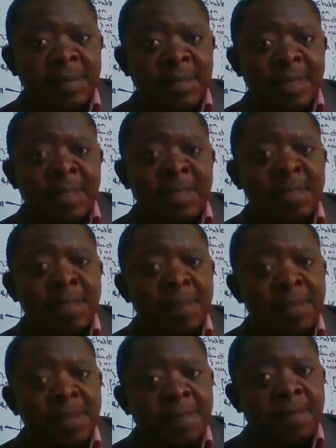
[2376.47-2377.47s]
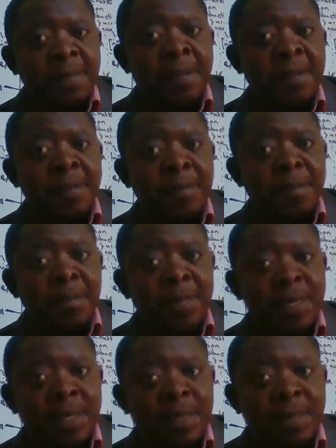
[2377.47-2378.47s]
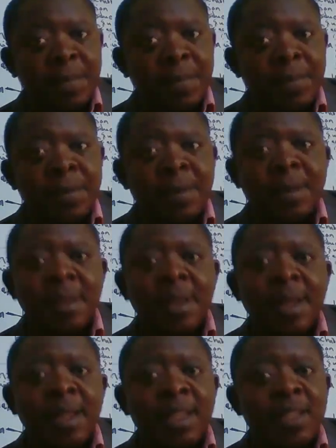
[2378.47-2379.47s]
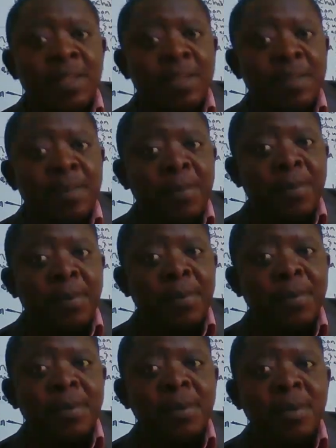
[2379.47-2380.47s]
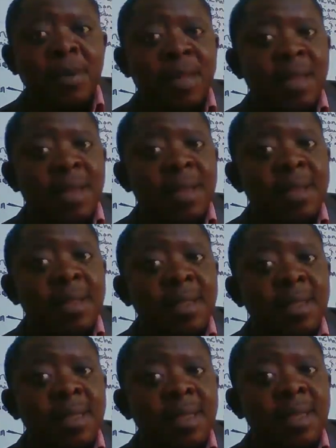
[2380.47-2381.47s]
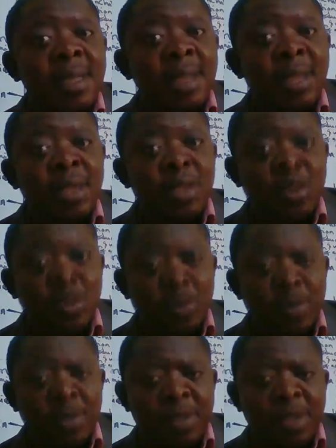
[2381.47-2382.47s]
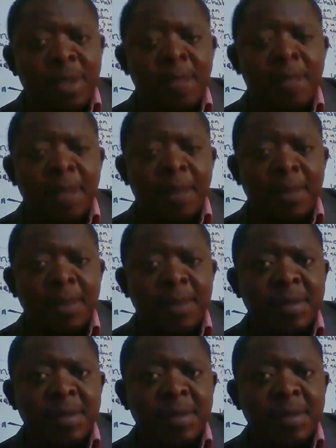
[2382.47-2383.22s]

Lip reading: but is specific, measurable, achievable, realistic, and it should be time bound.